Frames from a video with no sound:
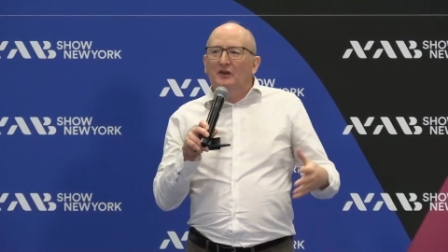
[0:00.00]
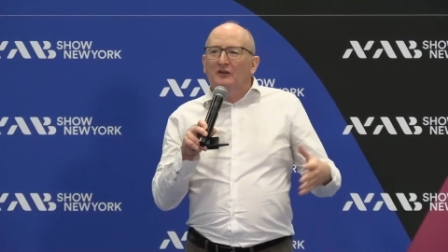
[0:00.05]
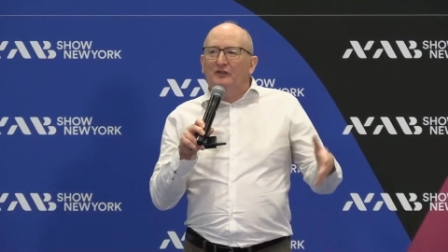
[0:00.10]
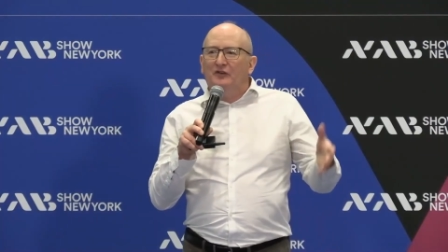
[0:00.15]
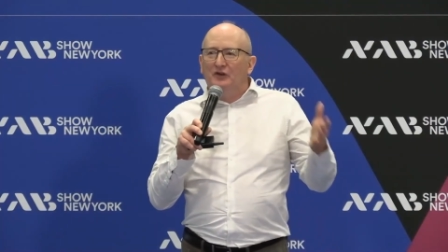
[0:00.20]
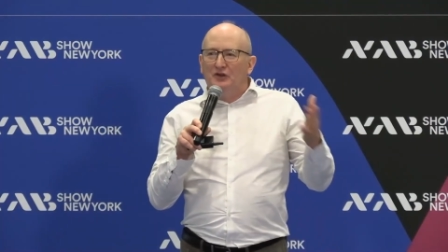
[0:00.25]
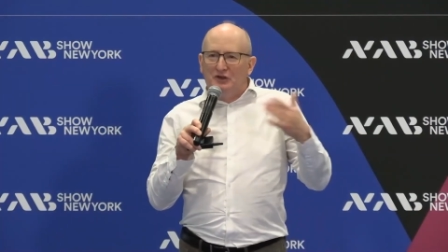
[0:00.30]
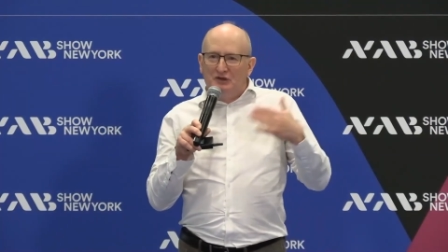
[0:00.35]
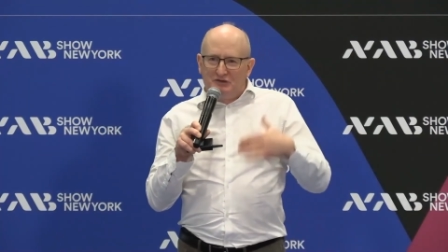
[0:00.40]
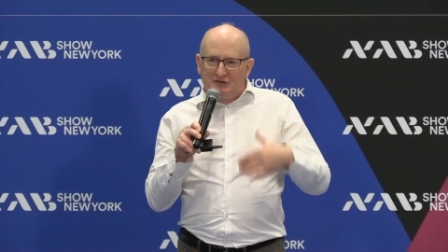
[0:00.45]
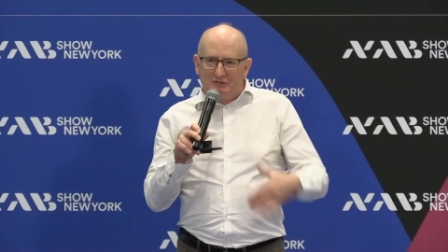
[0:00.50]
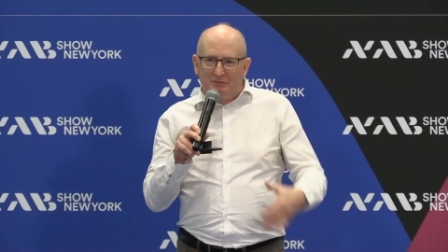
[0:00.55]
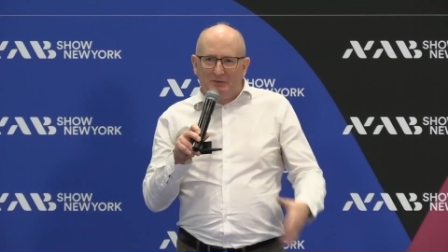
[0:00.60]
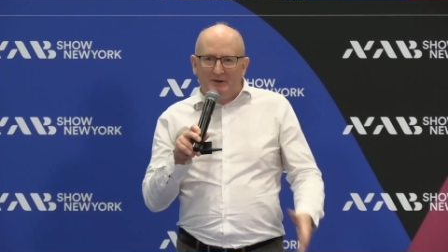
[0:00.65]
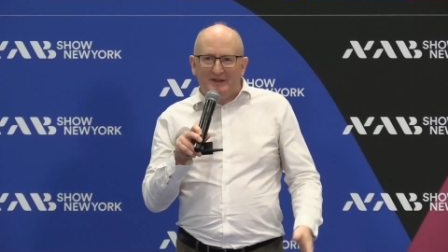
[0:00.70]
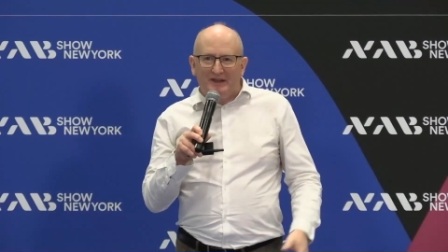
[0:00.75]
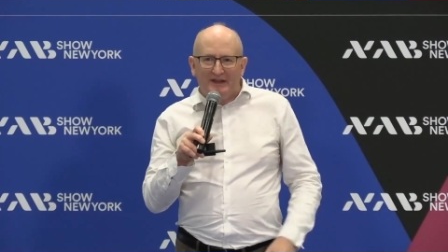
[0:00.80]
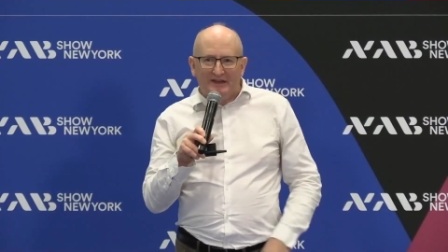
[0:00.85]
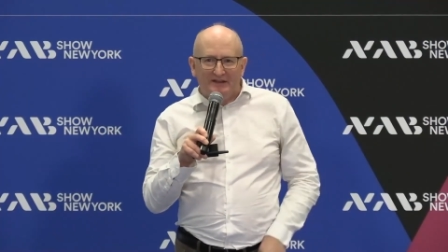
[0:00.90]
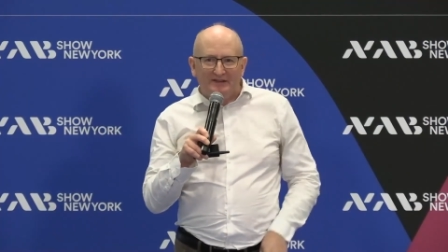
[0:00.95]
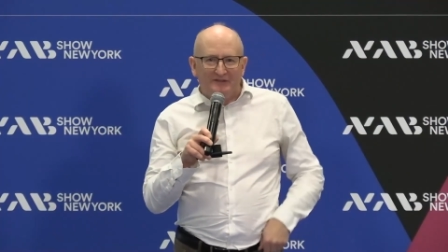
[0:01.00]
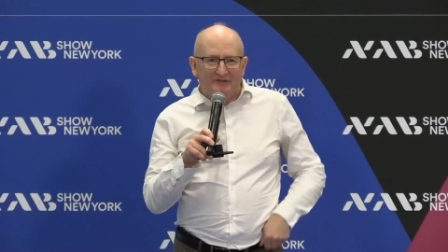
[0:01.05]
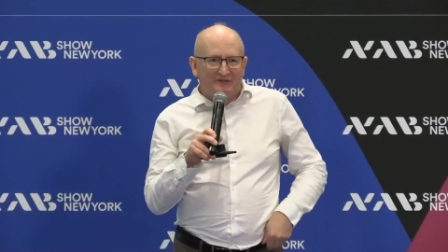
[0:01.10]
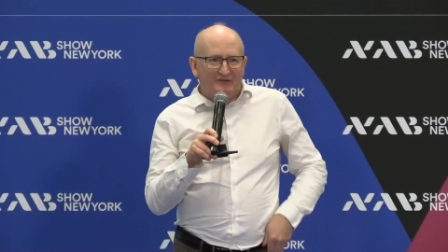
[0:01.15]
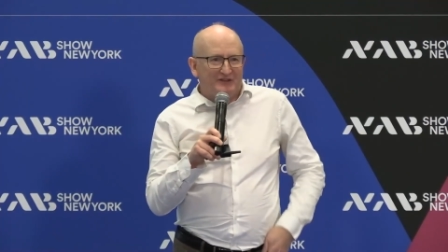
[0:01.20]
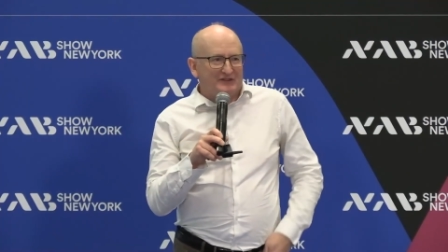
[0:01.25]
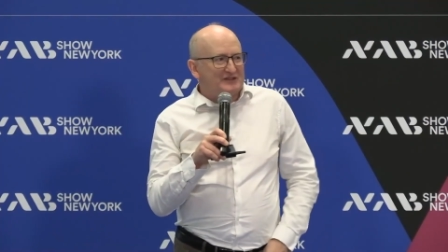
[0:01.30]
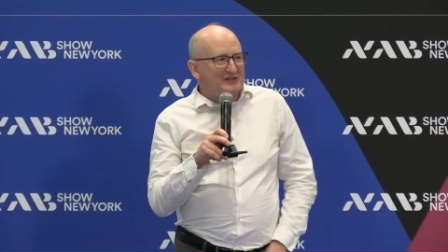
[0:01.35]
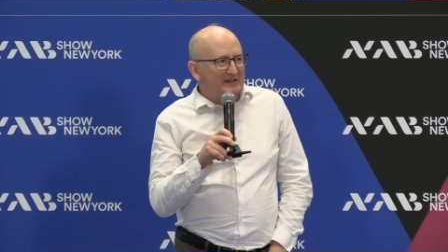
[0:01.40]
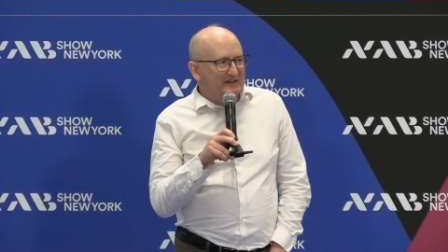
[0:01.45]
for use within
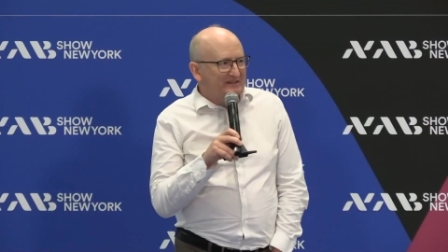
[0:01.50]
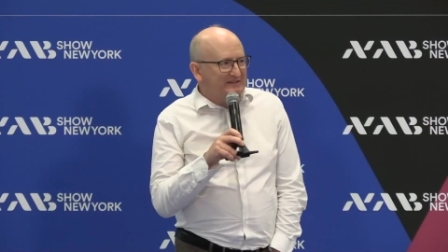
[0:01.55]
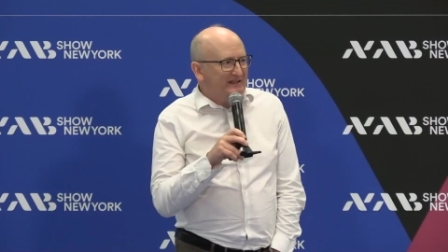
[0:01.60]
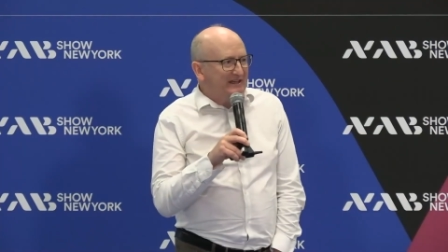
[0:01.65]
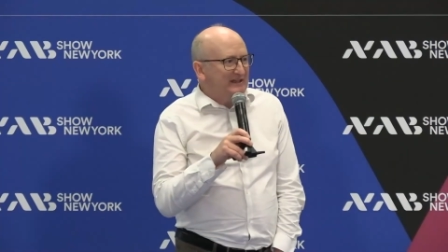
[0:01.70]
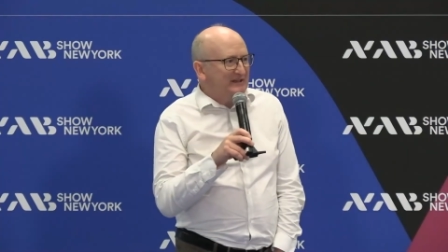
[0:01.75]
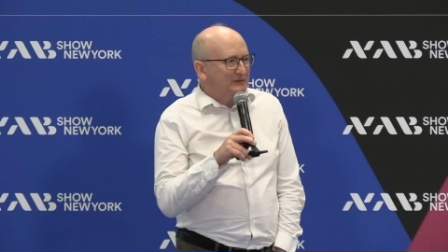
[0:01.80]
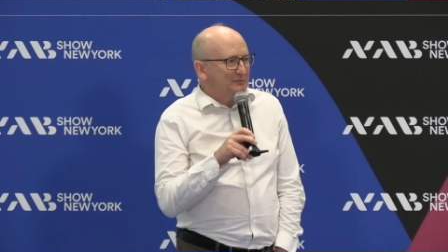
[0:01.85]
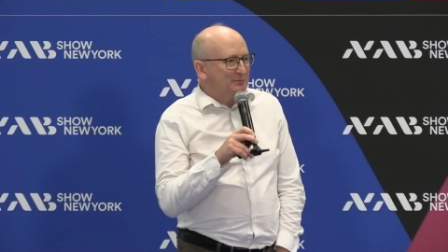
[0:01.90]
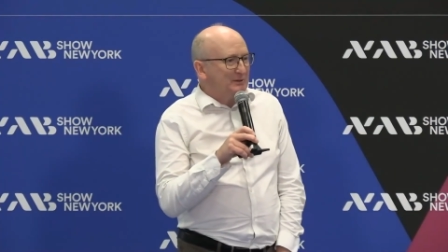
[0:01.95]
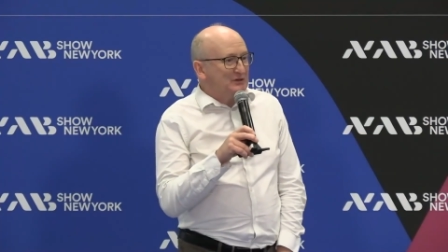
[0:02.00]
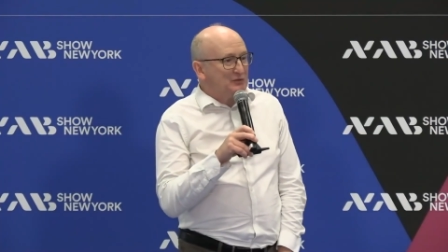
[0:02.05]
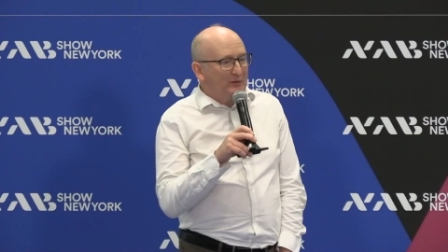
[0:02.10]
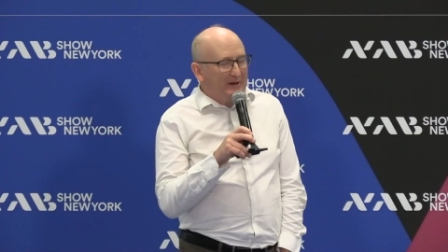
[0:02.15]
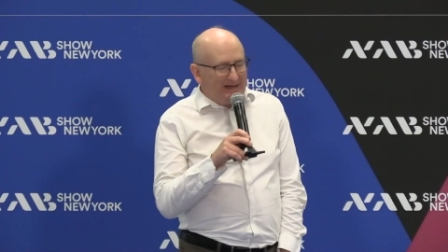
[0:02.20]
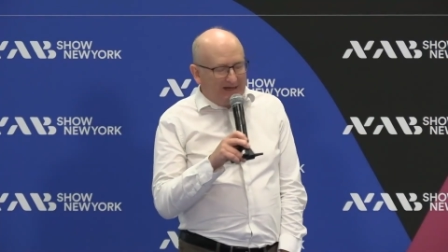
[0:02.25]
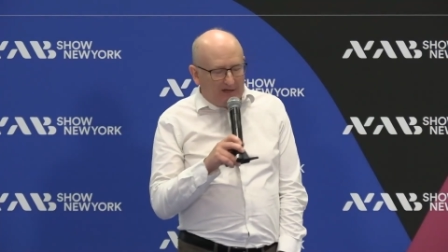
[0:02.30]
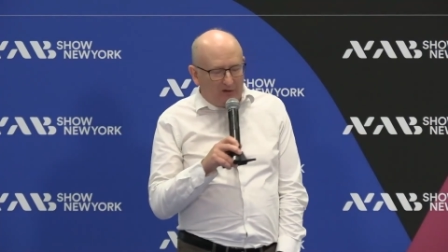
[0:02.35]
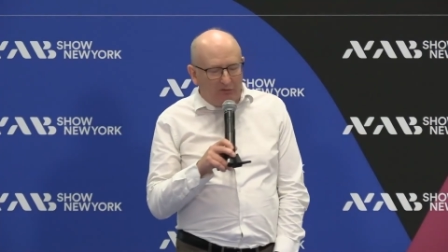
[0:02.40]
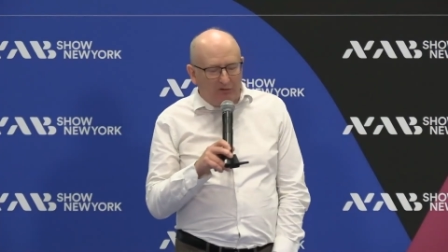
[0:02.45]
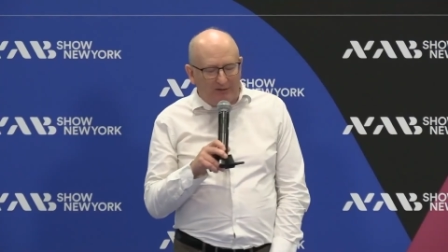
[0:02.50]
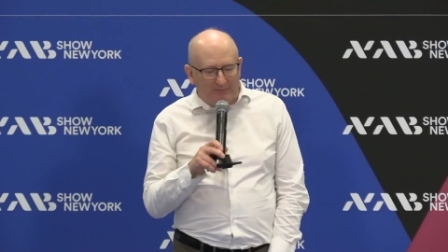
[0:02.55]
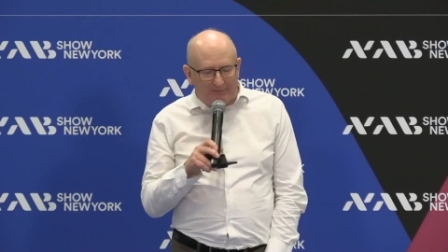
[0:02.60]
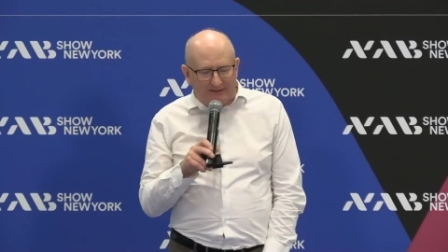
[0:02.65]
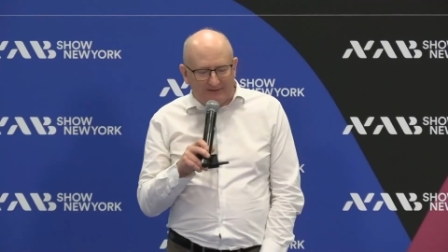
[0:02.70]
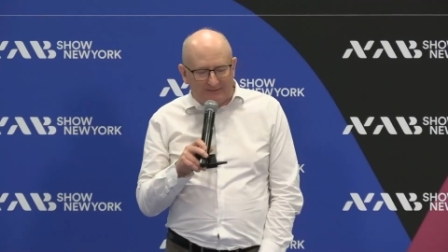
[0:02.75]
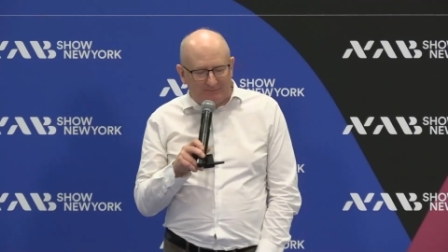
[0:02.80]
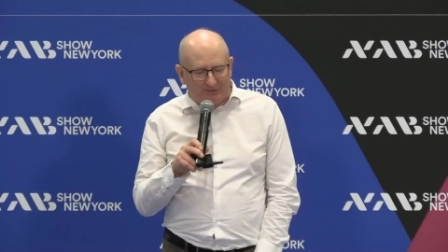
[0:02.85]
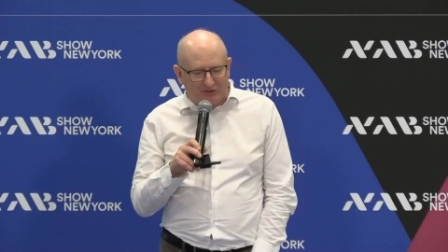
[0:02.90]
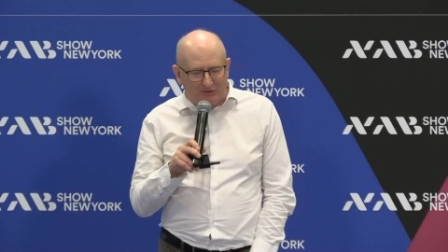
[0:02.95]
facilities, between equipment,